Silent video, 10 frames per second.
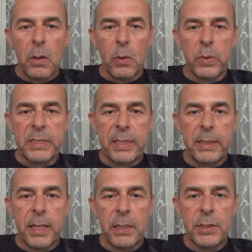with
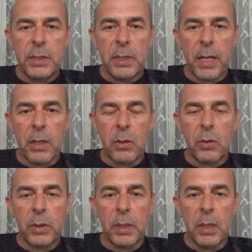Hitachi,
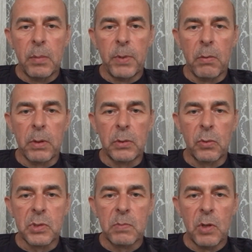HiKOKI,
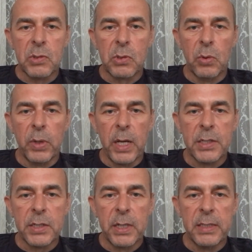Powertools, Moscow,
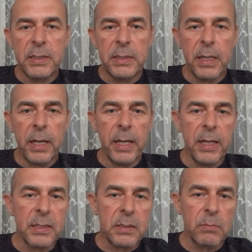Russia,
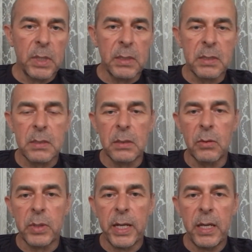CIS means
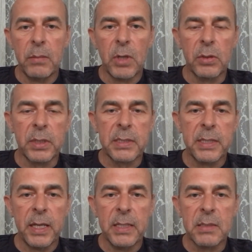Ukraine, Baltic
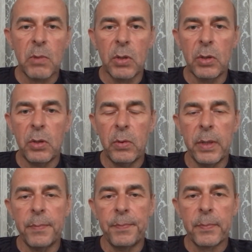States,
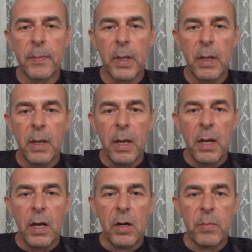Moldova,
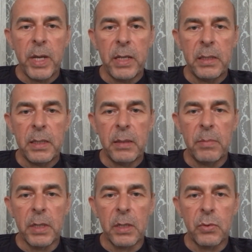Armenia,
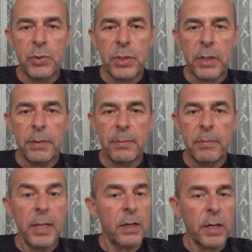
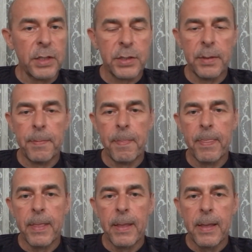Belarus,
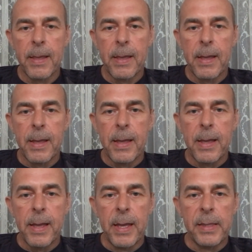
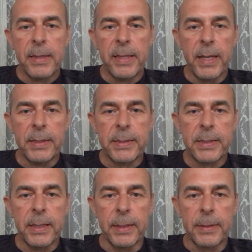and that's
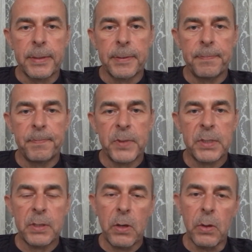it.
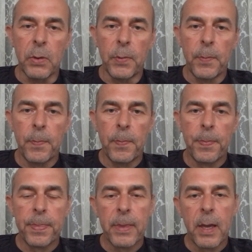So,
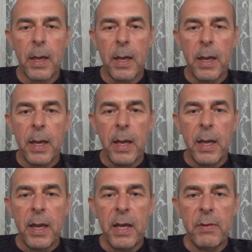
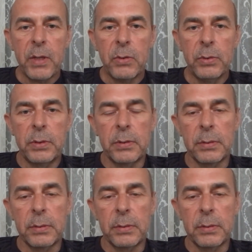have a good